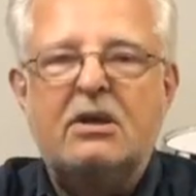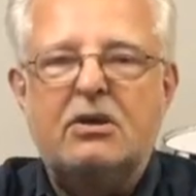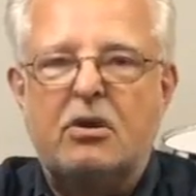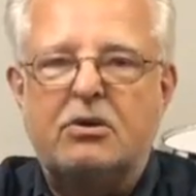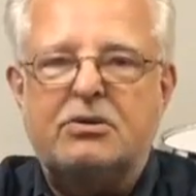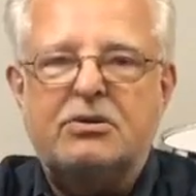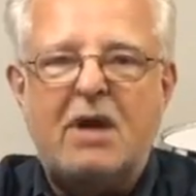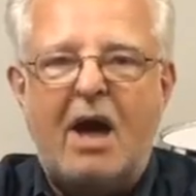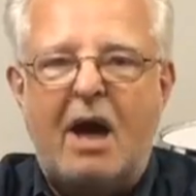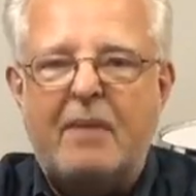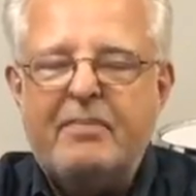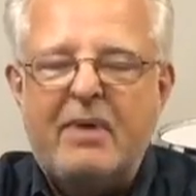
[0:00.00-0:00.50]

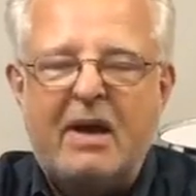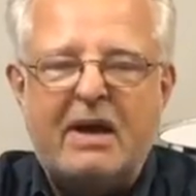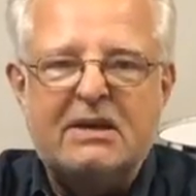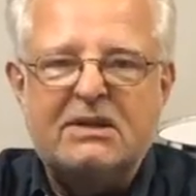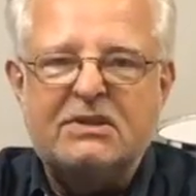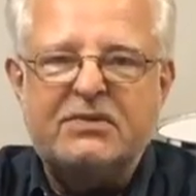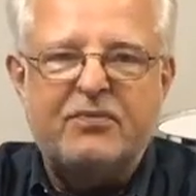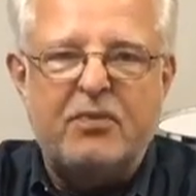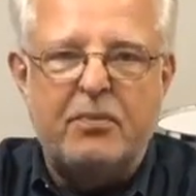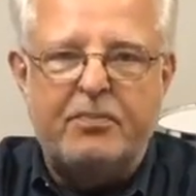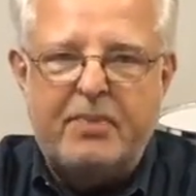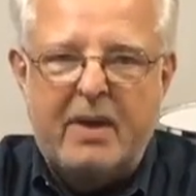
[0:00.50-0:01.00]
Your top head
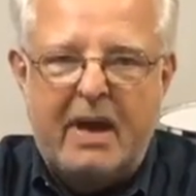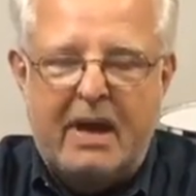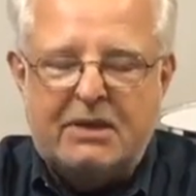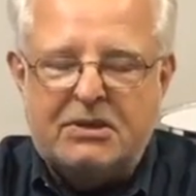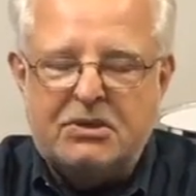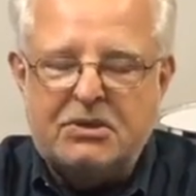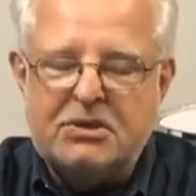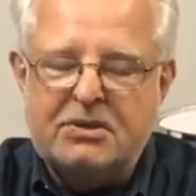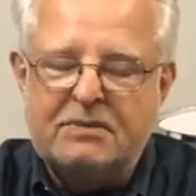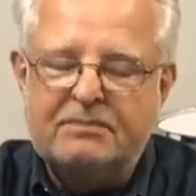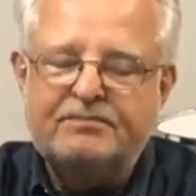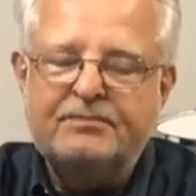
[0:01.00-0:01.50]
is for
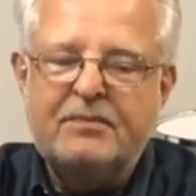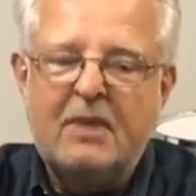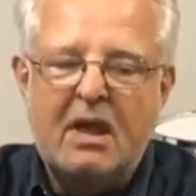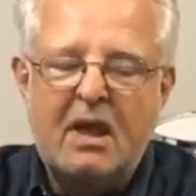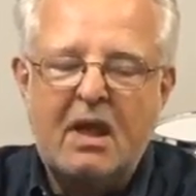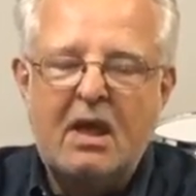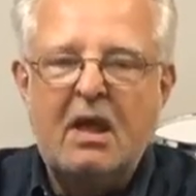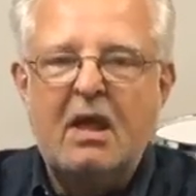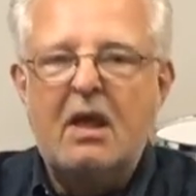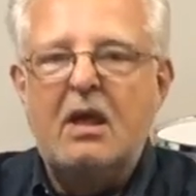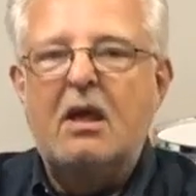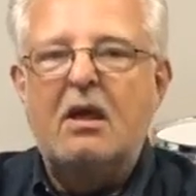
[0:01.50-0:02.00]
pitch.
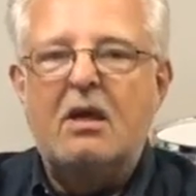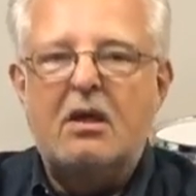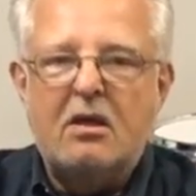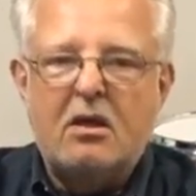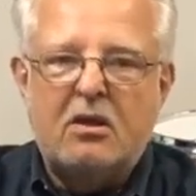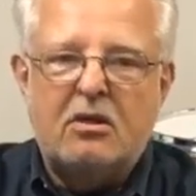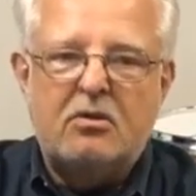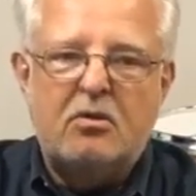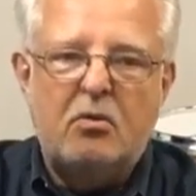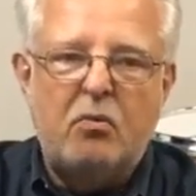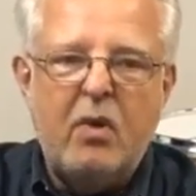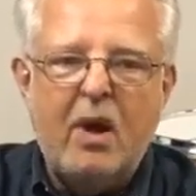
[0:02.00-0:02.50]

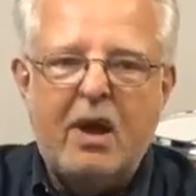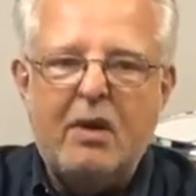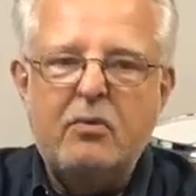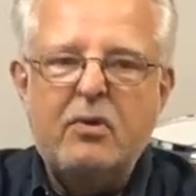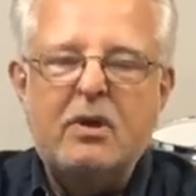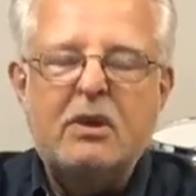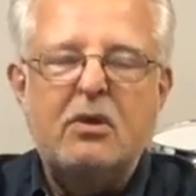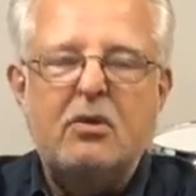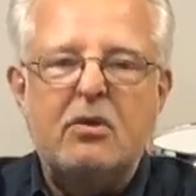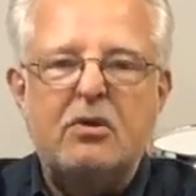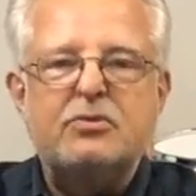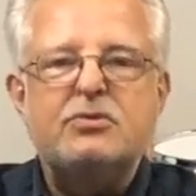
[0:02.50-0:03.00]
The way
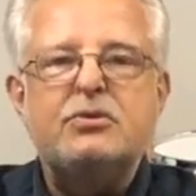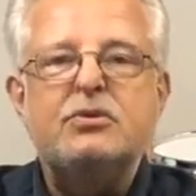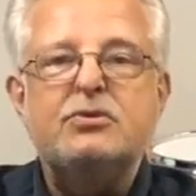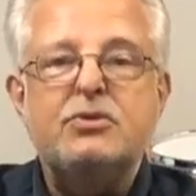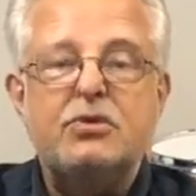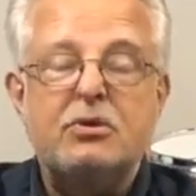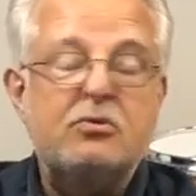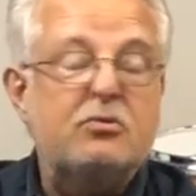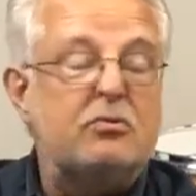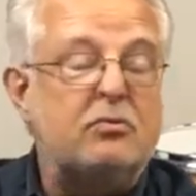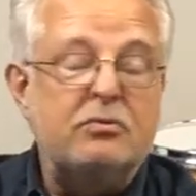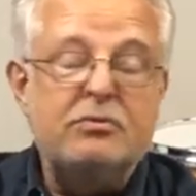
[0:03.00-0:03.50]
we learned to
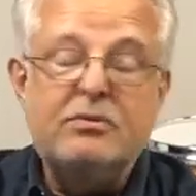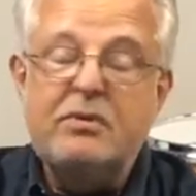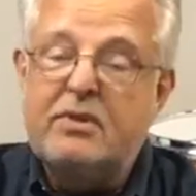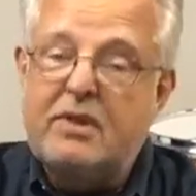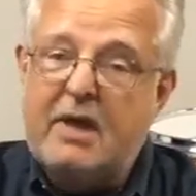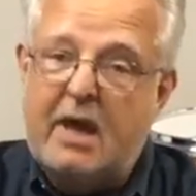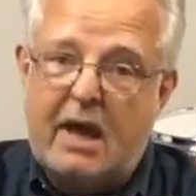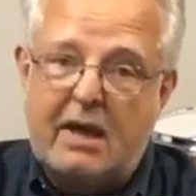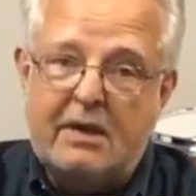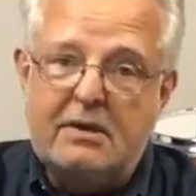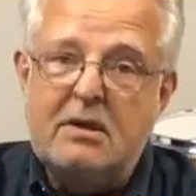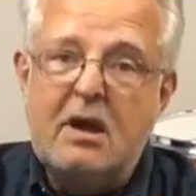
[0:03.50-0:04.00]
tune,
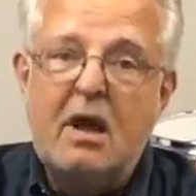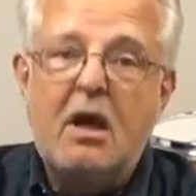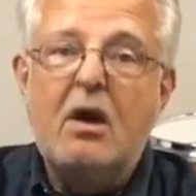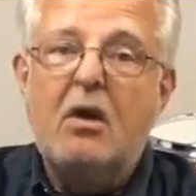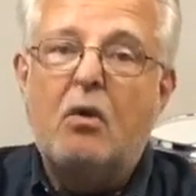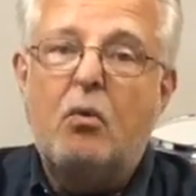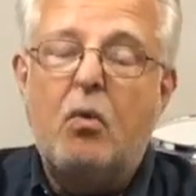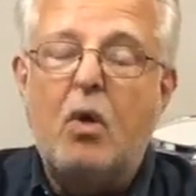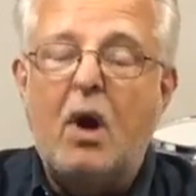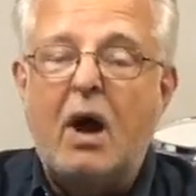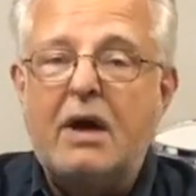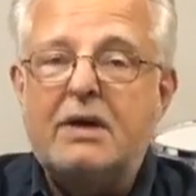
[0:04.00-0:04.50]

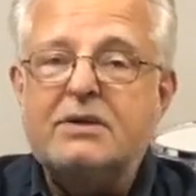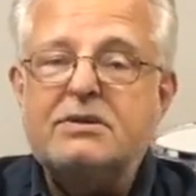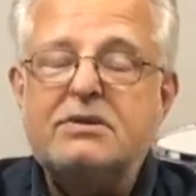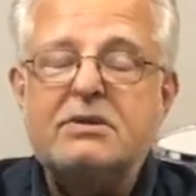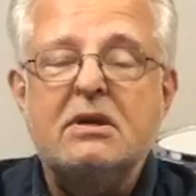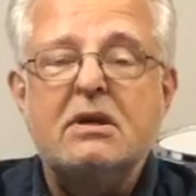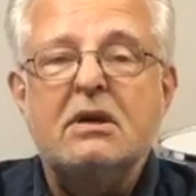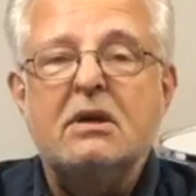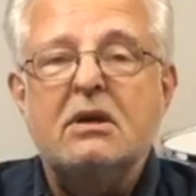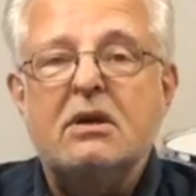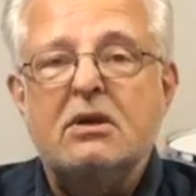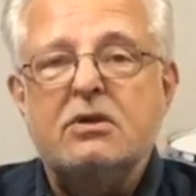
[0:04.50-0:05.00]
then,
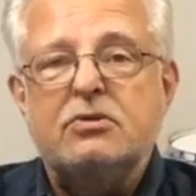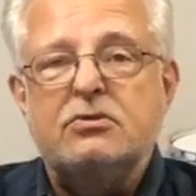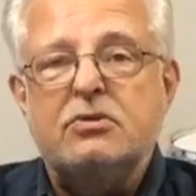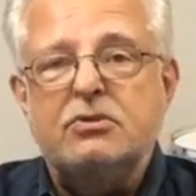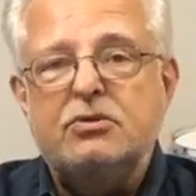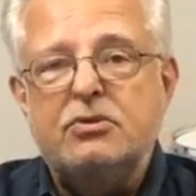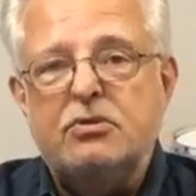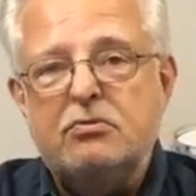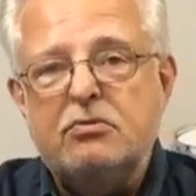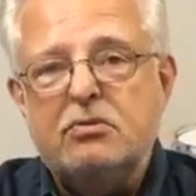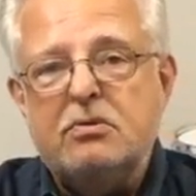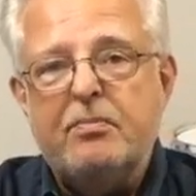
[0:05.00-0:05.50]
was to
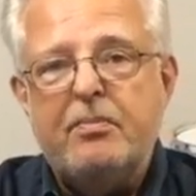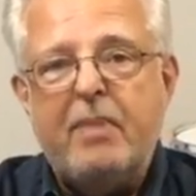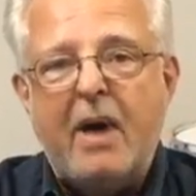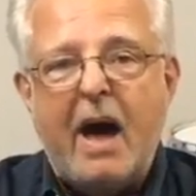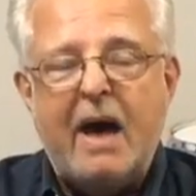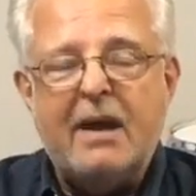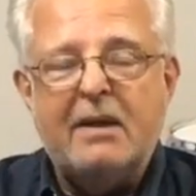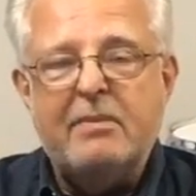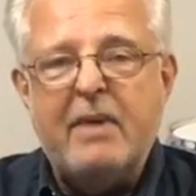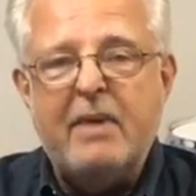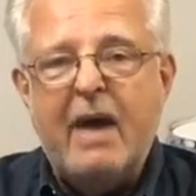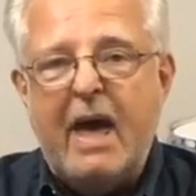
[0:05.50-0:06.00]
tune the
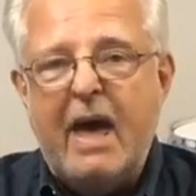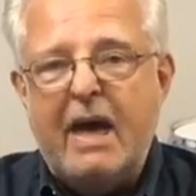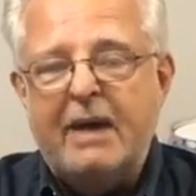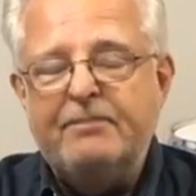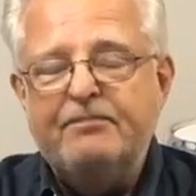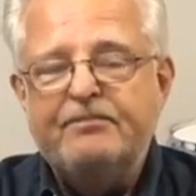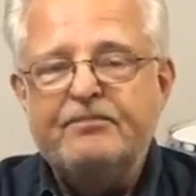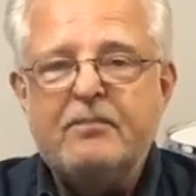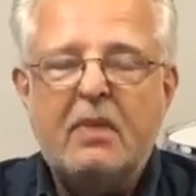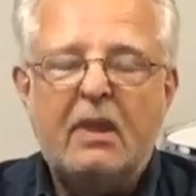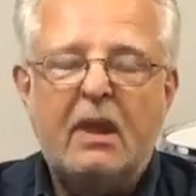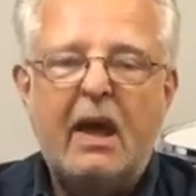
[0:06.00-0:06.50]
bottom
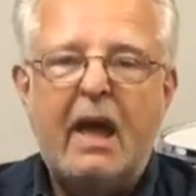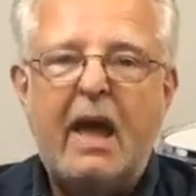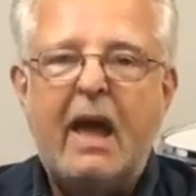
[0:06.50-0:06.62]
head,